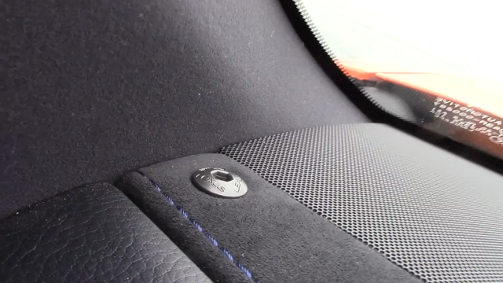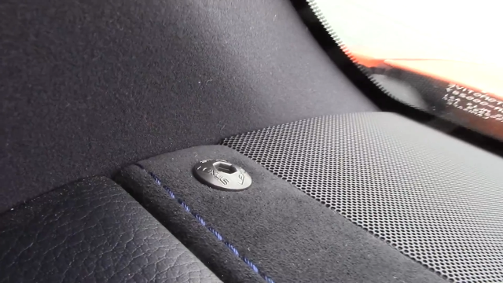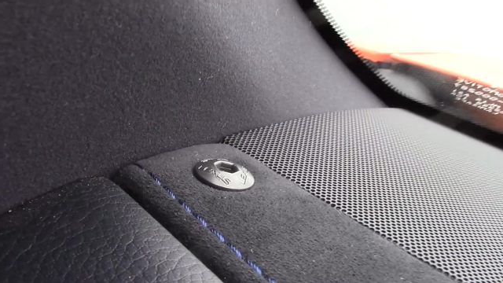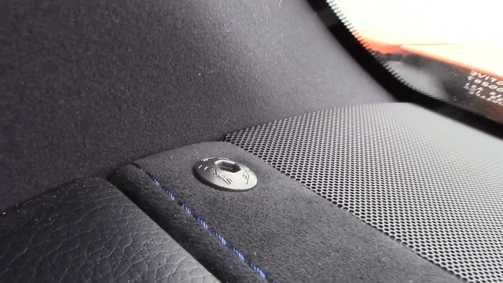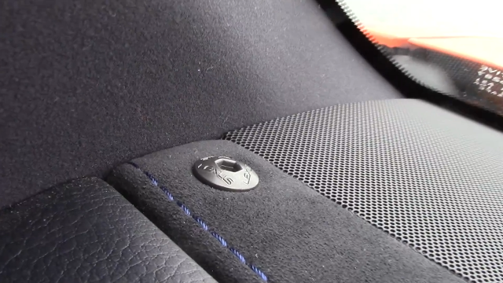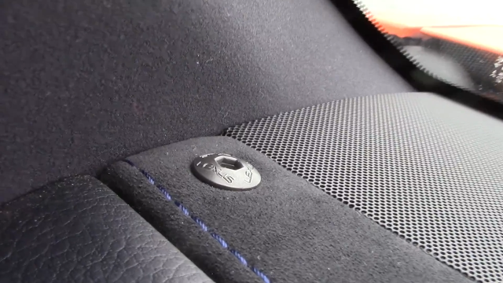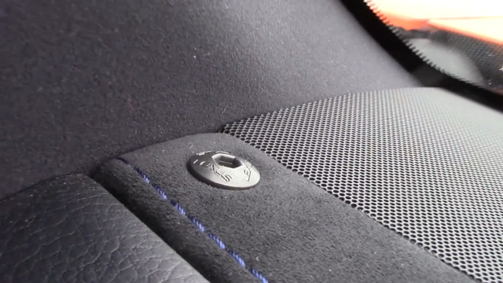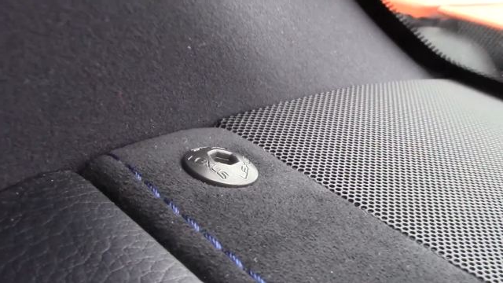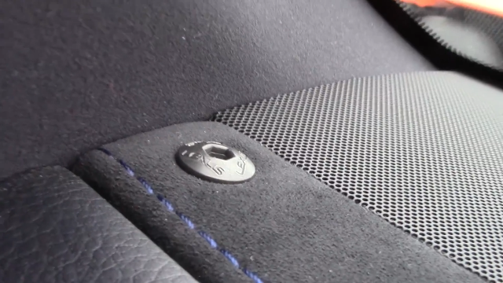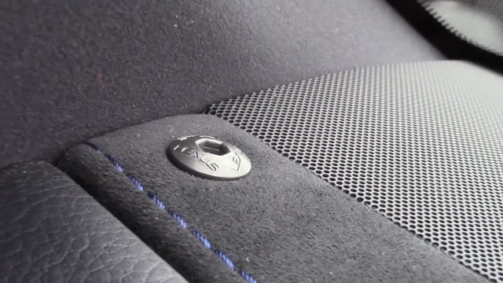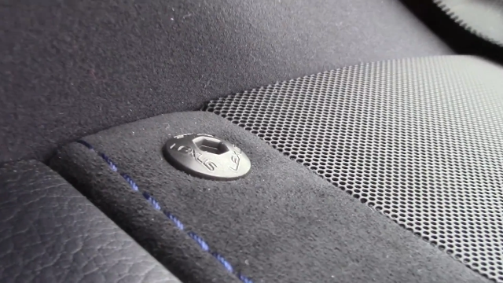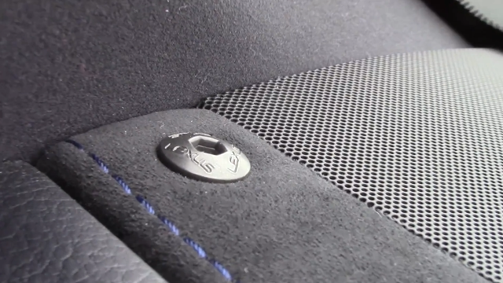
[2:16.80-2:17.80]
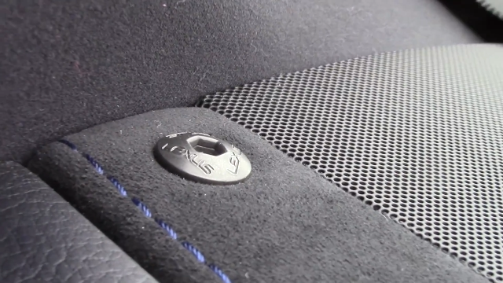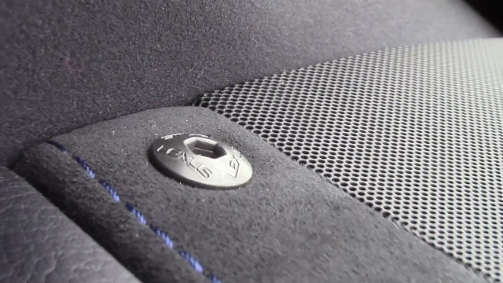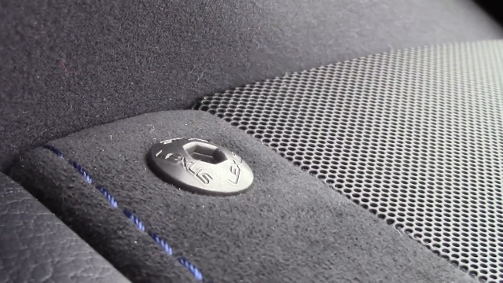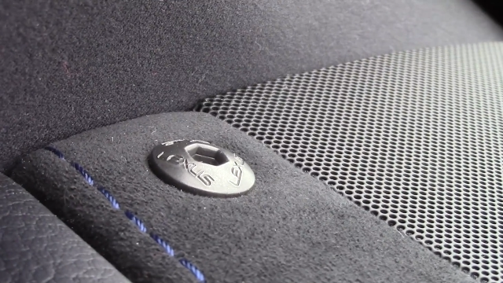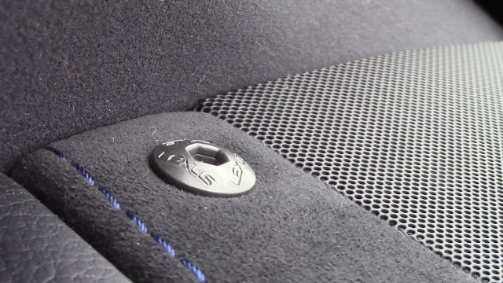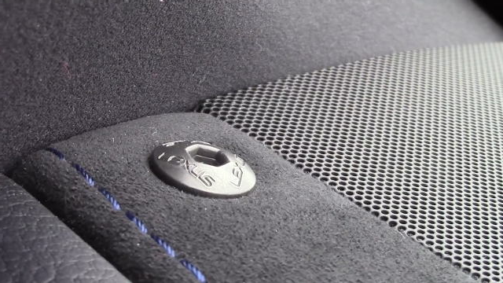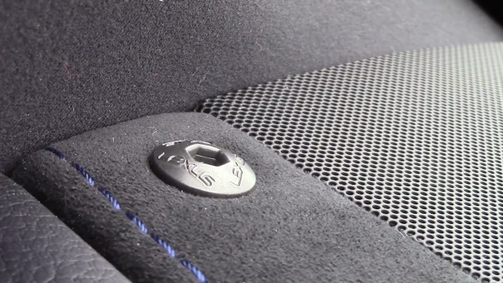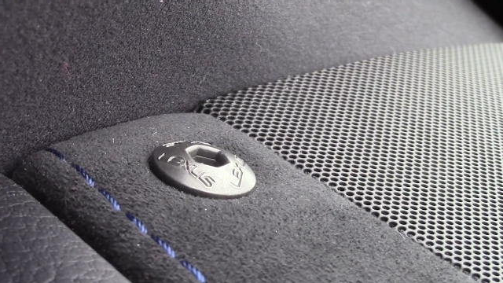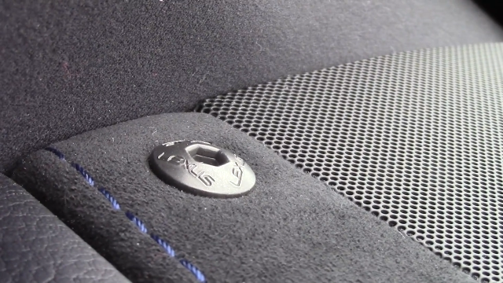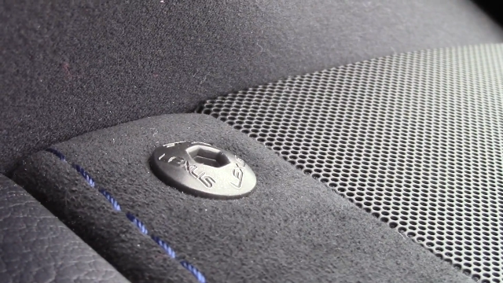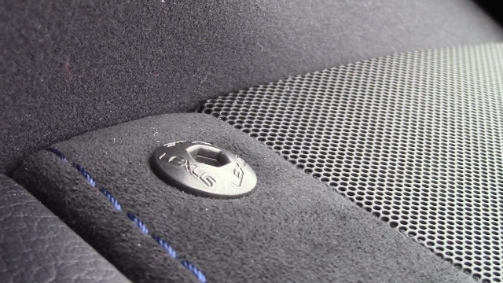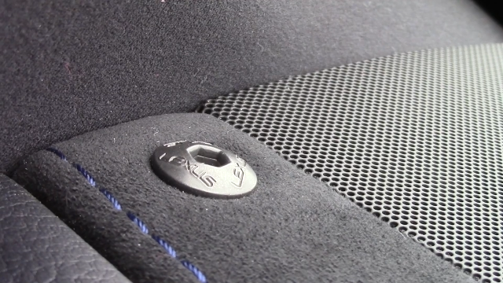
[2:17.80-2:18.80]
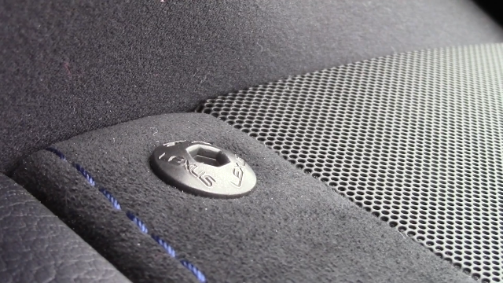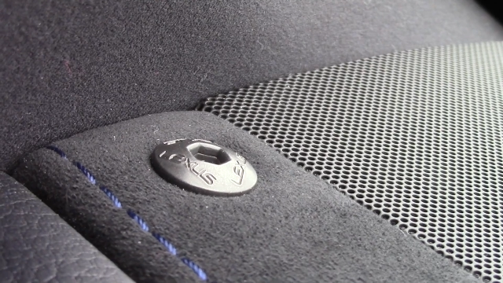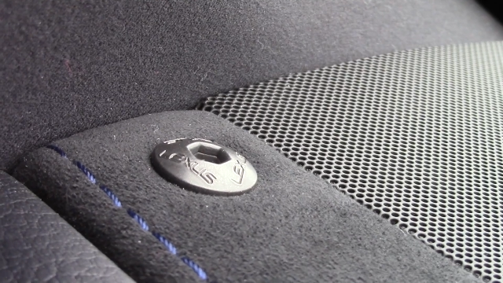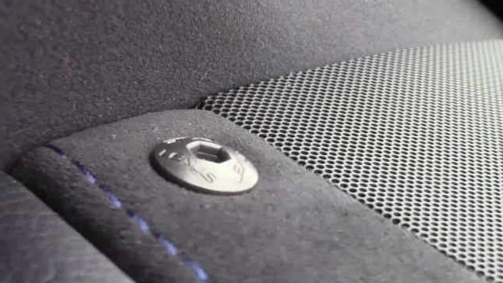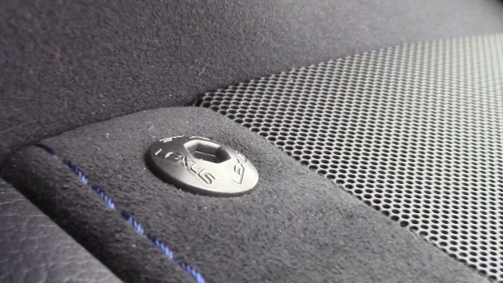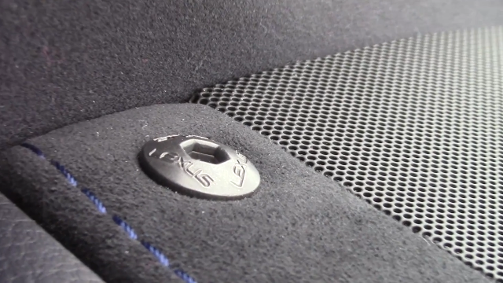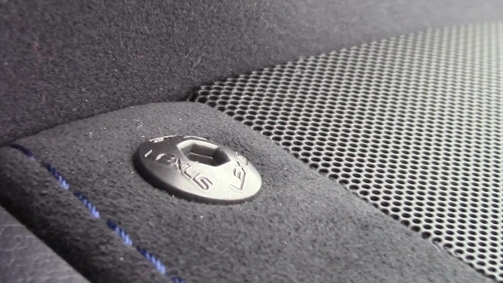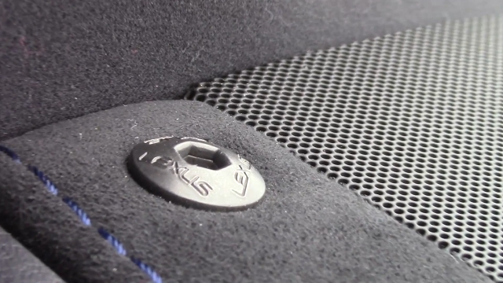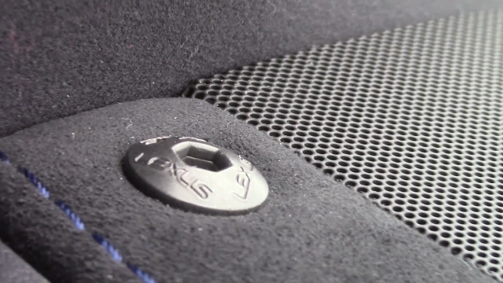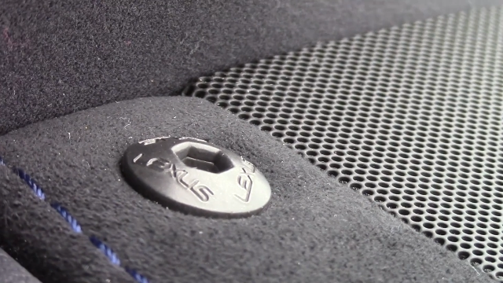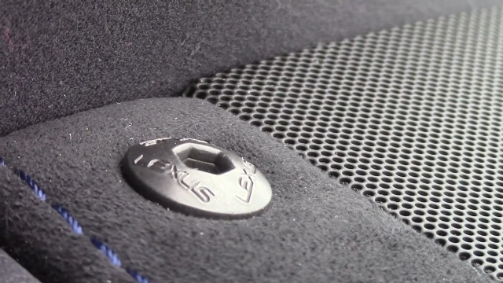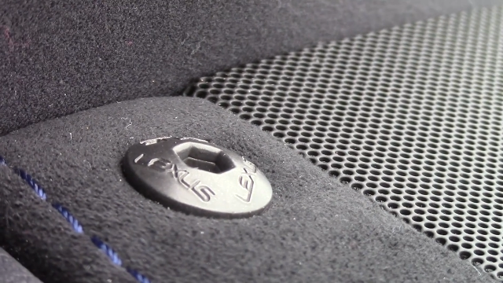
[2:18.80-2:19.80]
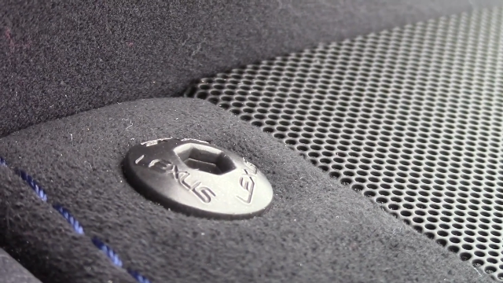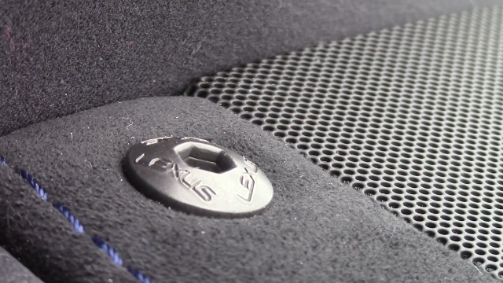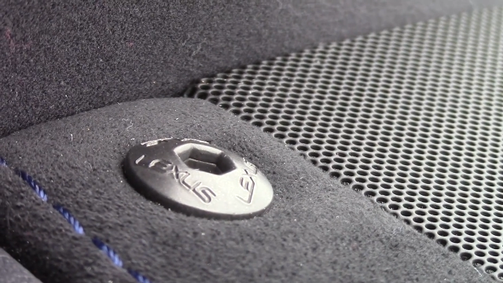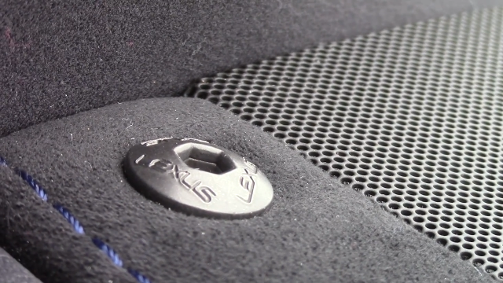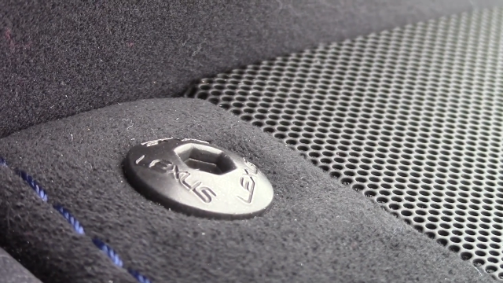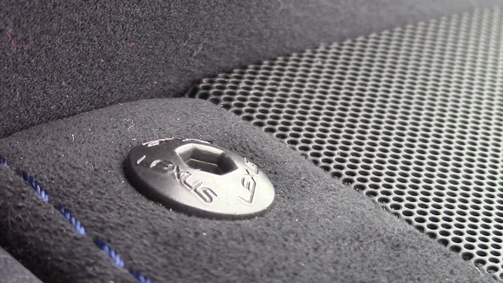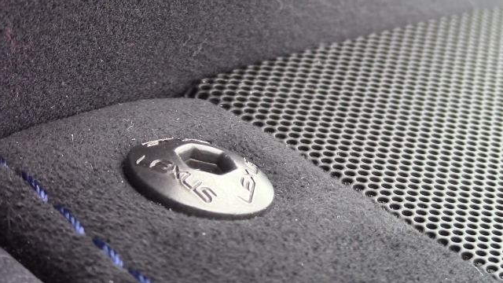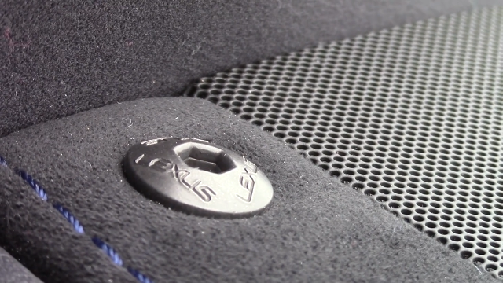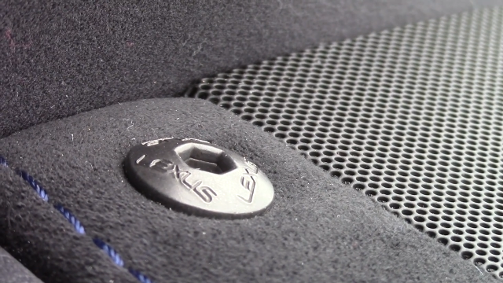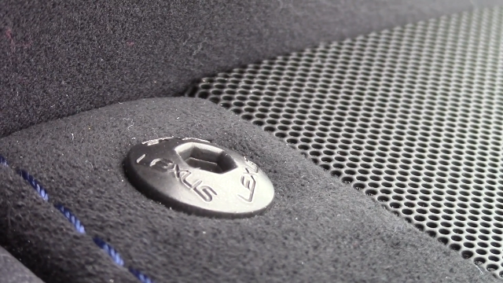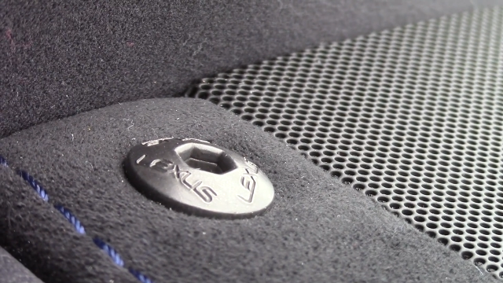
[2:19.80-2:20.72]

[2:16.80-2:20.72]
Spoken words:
(no speaker visible)